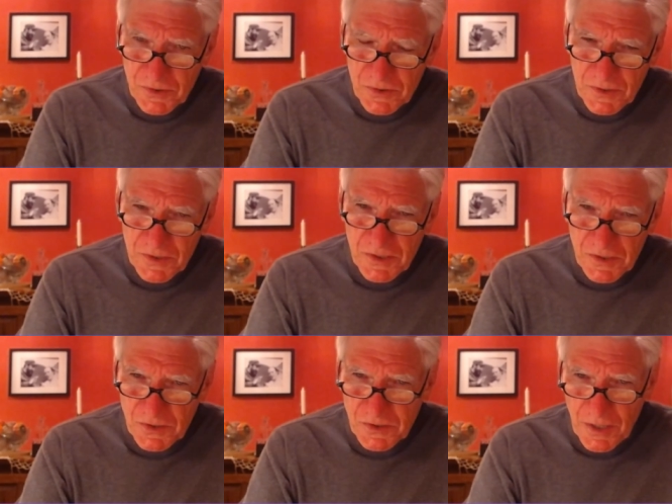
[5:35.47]
This
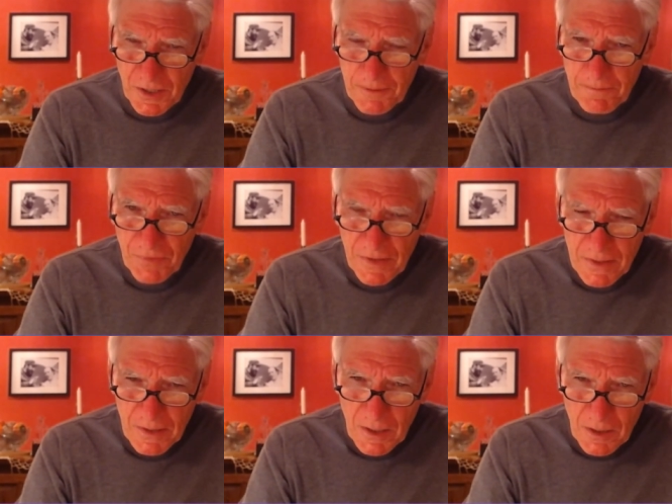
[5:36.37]
is uh,
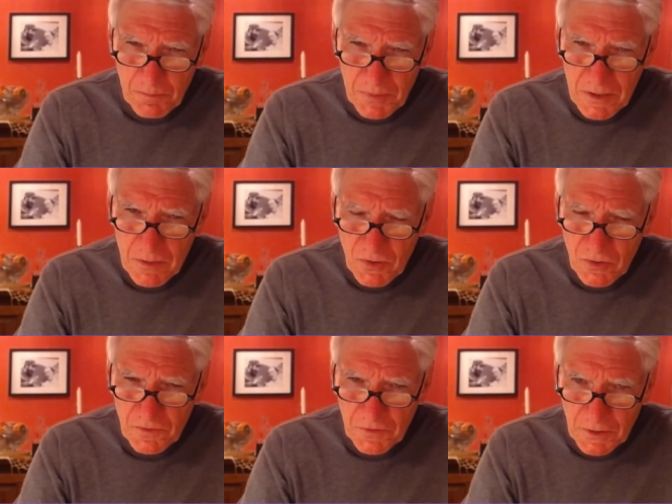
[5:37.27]
a B
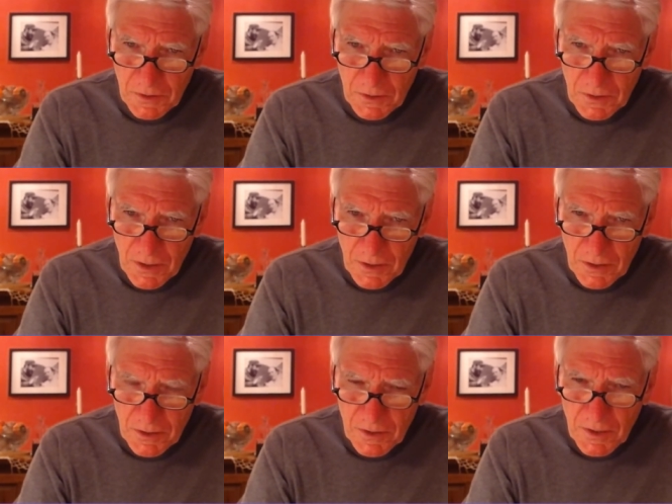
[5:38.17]
movie.
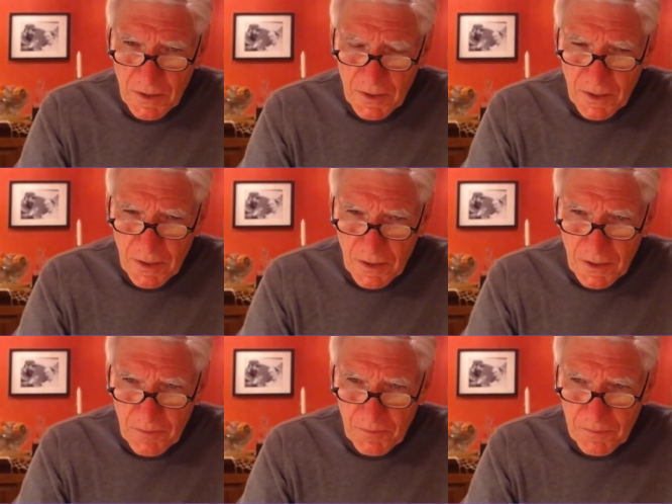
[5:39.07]
Uh,
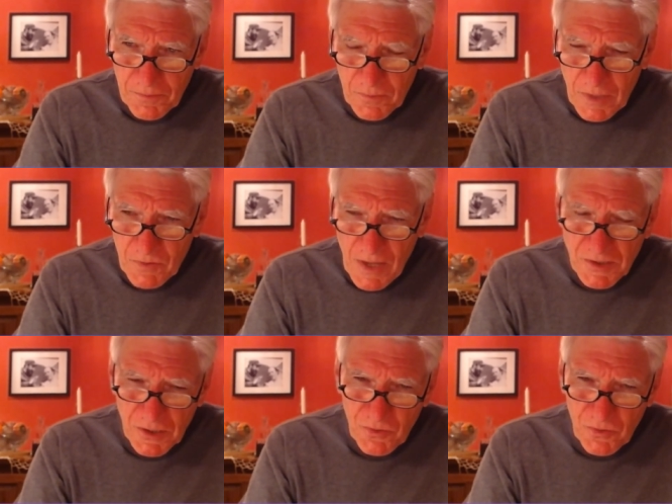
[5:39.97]
um, and that's
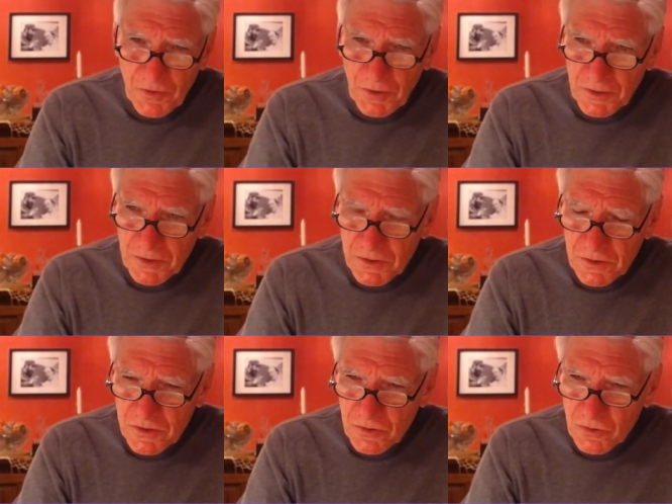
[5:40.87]
equivalent
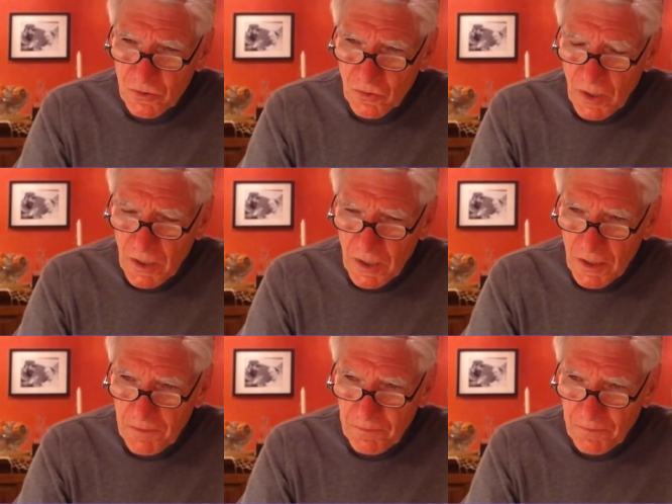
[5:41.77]
to um,